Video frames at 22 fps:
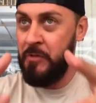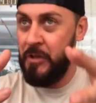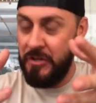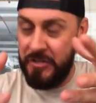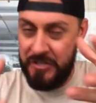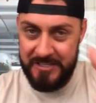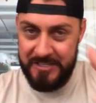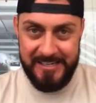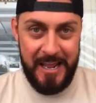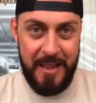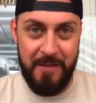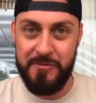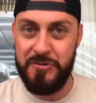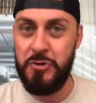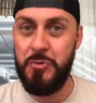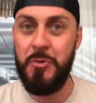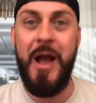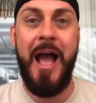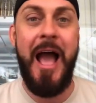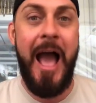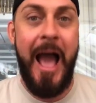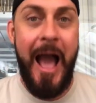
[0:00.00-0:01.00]
saves
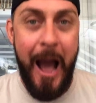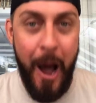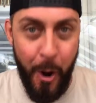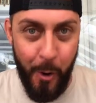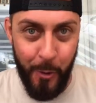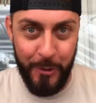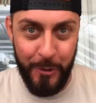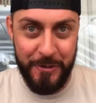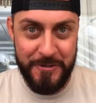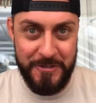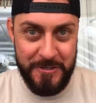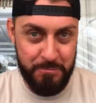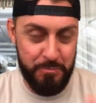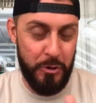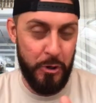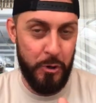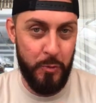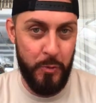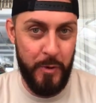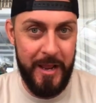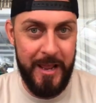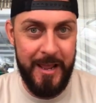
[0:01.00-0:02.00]
you hours
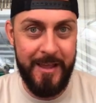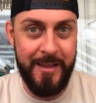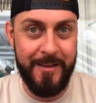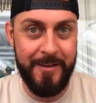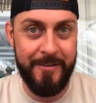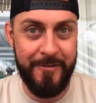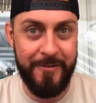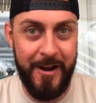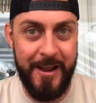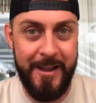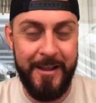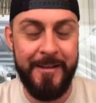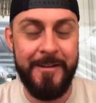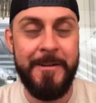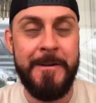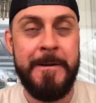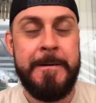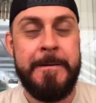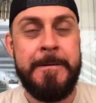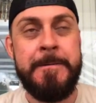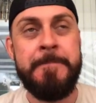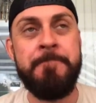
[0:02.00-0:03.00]
per week, right?
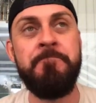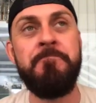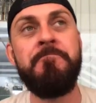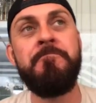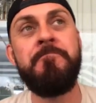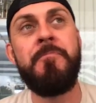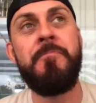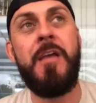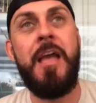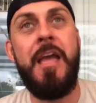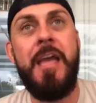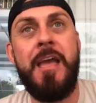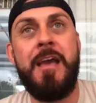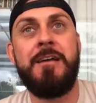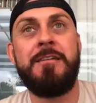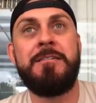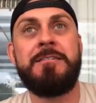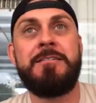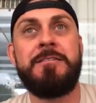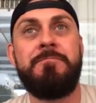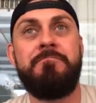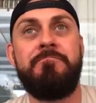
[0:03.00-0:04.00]
And